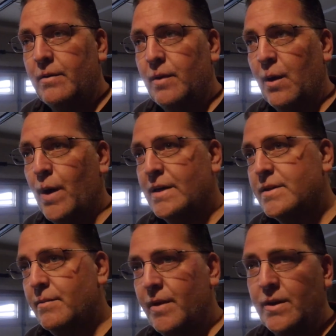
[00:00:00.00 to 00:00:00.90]
I watched
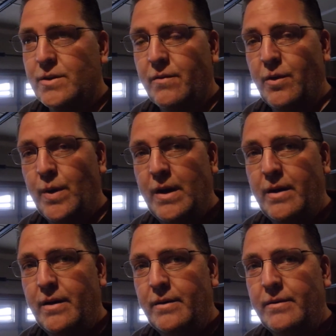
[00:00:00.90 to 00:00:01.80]
some videos over the
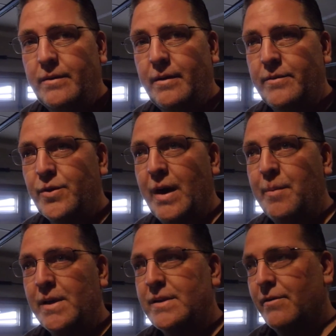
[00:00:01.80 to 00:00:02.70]
winter of
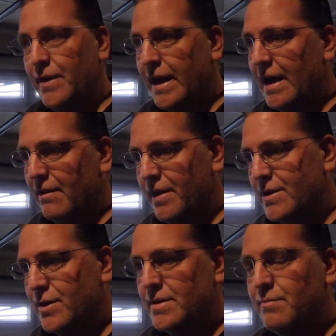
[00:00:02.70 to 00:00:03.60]
scrapping stuff, and it kind of
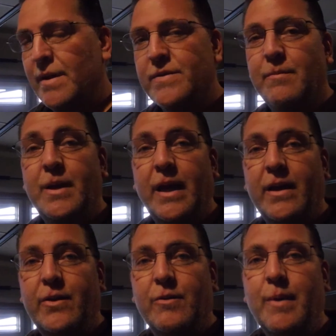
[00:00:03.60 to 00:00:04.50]
interests me of something I
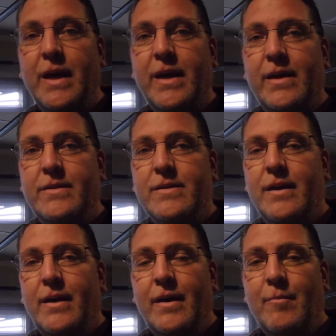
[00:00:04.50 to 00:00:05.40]
could do with my kids,
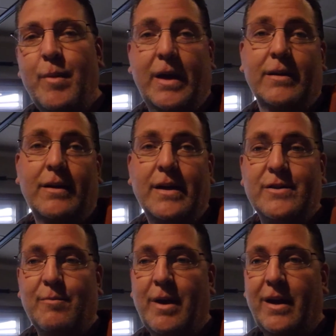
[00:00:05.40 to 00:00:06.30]
make a little
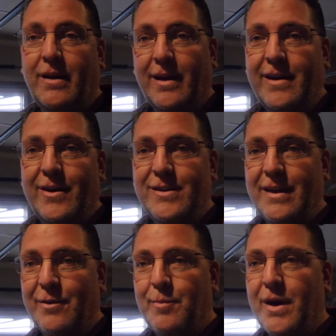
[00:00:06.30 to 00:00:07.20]
extra money. I like tearing
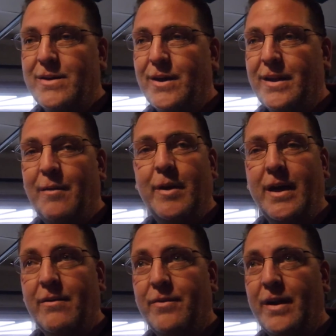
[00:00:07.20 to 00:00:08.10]
stuff apart, so I thought it'd be
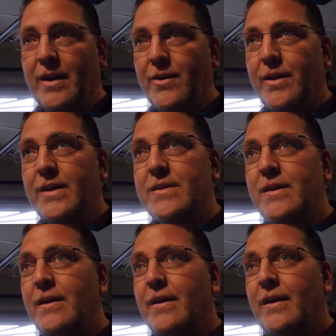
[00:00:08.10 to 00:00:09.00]
kind of fun to do this